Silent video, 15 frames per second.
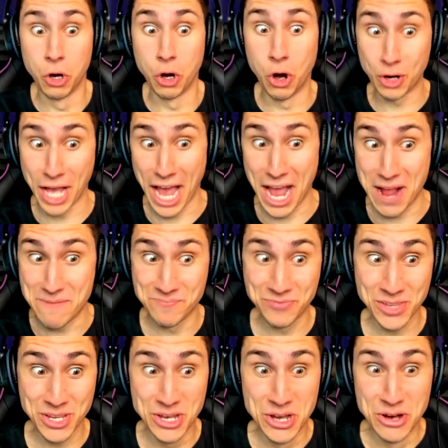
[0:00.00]
Okay,
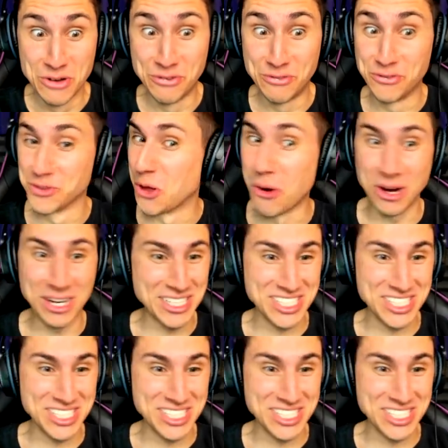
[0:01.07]
floor